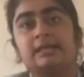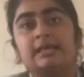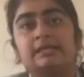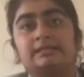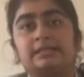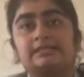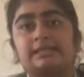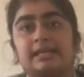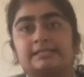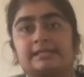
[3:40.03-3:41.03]
This
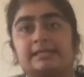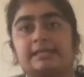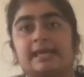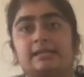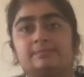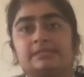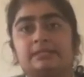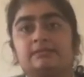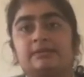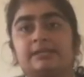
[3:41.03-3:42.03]
asset helps in
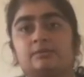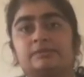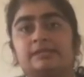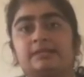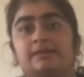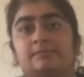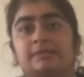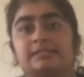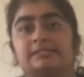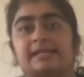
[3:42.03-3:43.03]
reducing company's
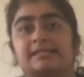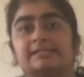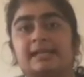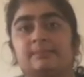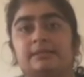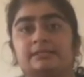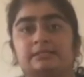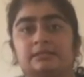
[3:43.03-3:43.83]
tax liability,